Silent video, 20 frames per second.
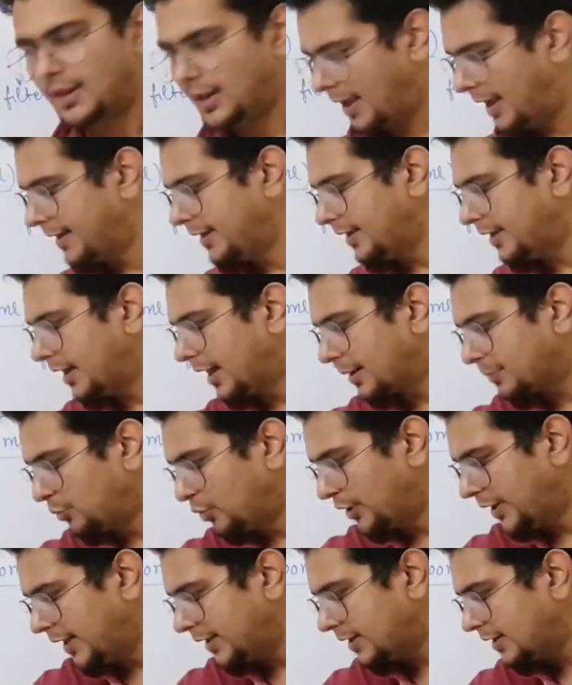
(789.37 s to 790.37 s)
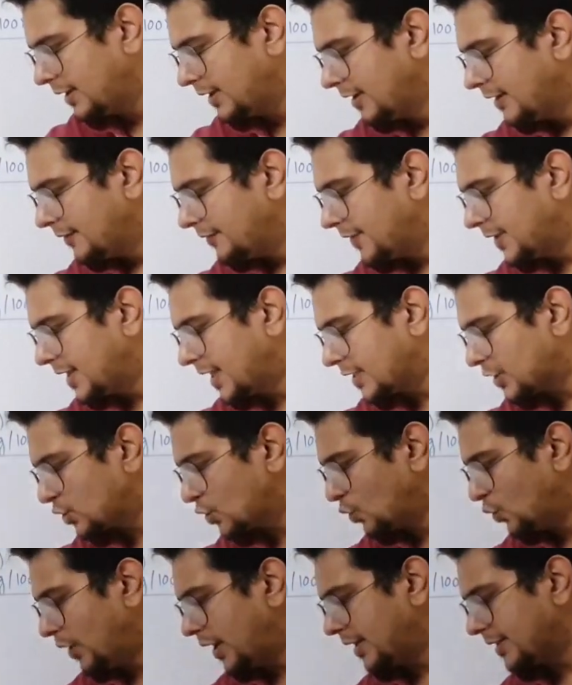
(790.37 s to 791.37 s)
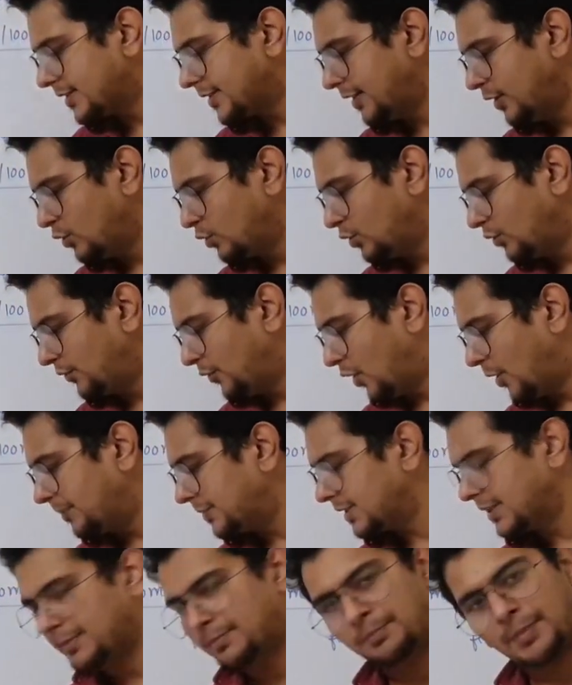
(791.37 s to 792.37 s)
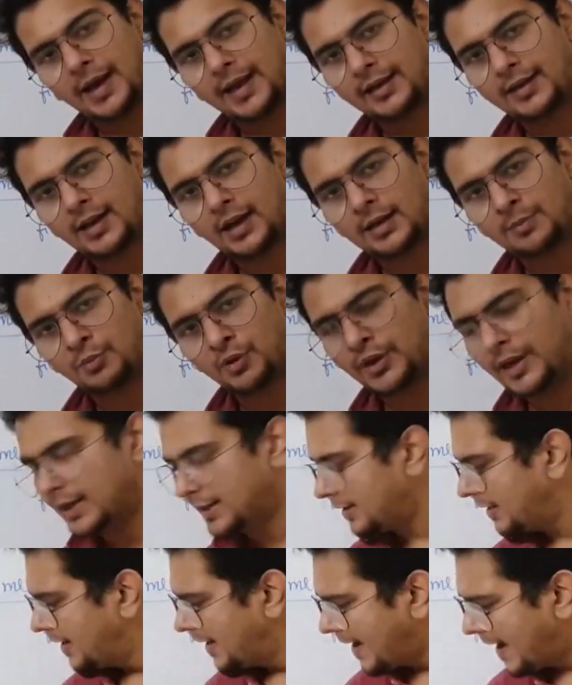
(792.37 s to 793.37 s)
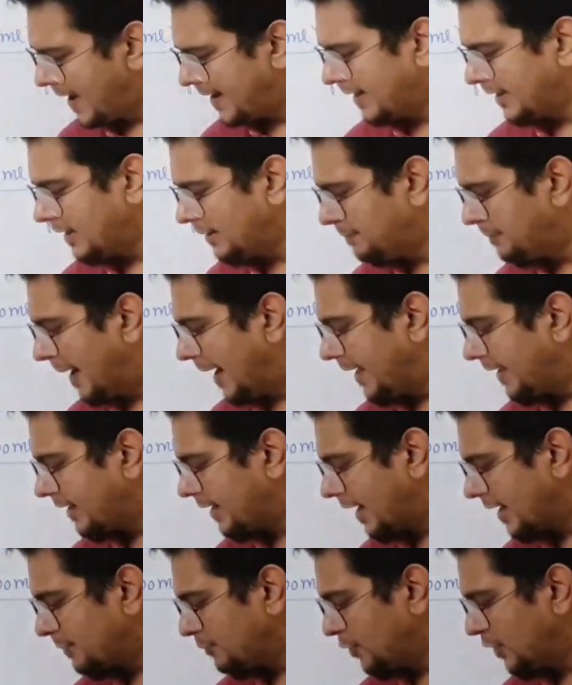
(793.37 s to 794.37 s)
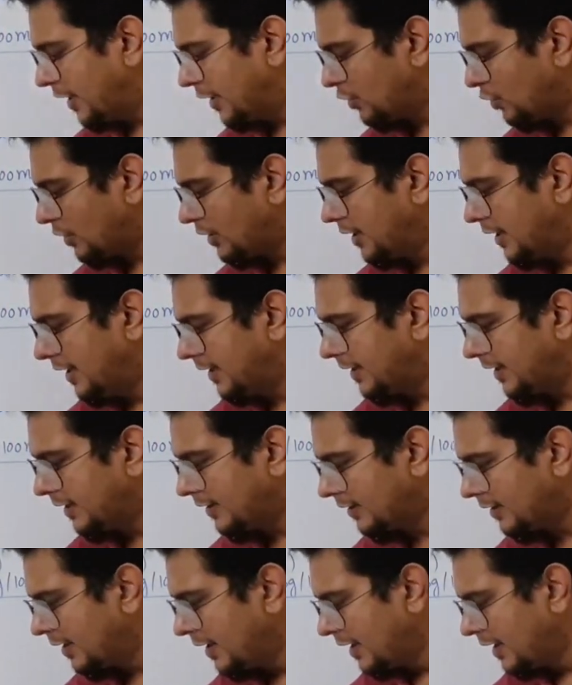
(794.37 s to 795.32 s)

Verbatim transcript: Any carbonate with H2O and CO2 forms bicarbonate and any bicarbonate on heating